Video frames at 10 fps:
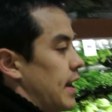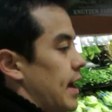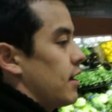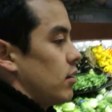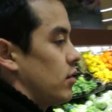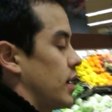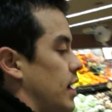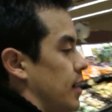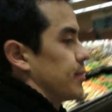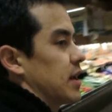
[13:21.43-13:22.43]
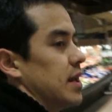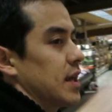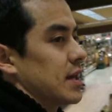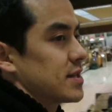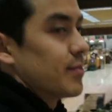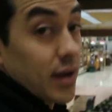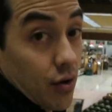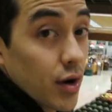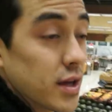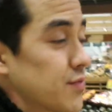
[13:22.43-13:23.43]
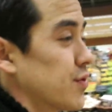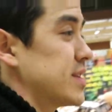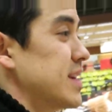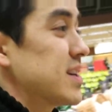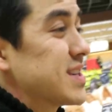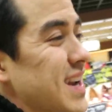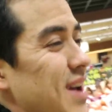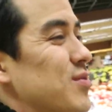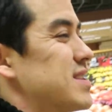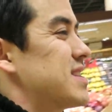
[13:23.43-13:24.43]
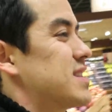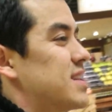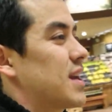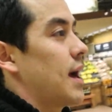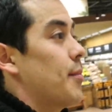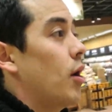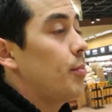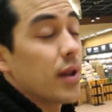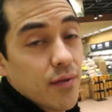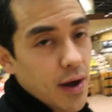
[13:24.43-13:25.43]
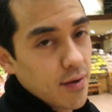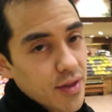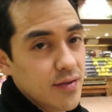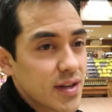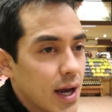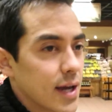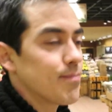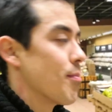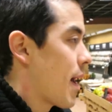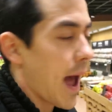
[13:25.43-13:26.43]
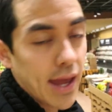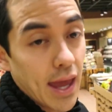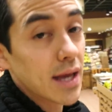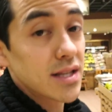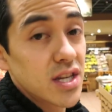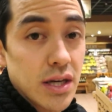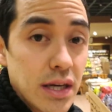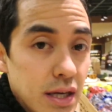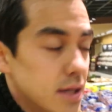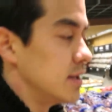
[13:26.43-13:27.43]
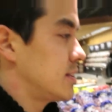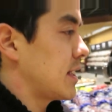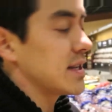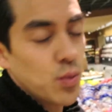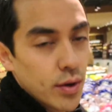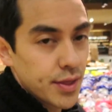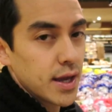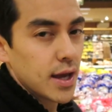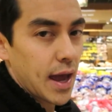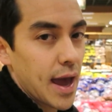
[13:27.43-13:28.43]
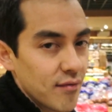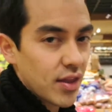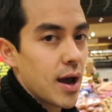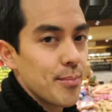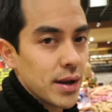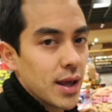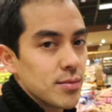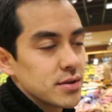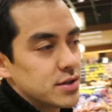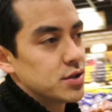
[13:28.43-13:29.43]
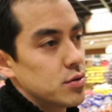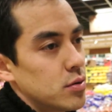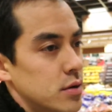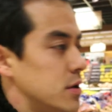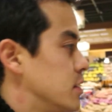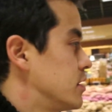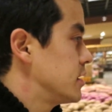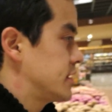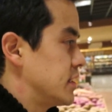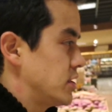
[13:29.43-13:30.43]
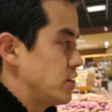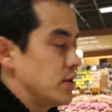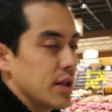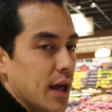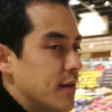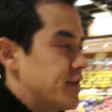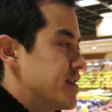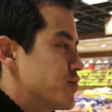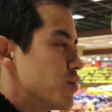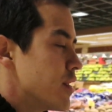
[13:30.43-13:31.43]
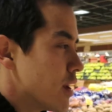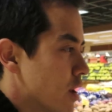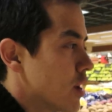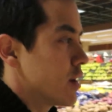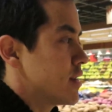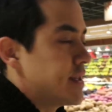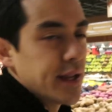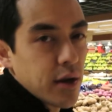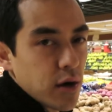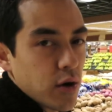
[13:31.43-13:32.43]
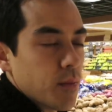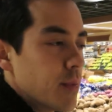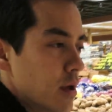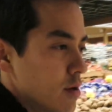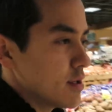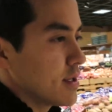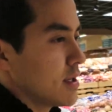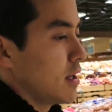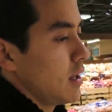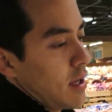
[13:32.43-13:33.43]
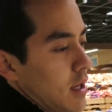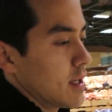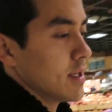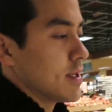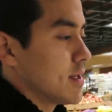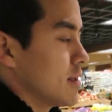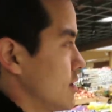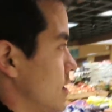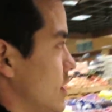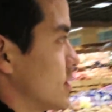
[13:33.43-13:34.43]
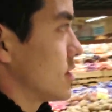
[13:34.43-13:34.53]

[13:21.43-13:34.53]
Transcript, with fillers: Now I'm gonna get some ingredients for dinner tonight, which I'm hoping if I have enough time, mac and cheese. That's one thing I have not been able to do since Judy left is really cook dinner or meals because I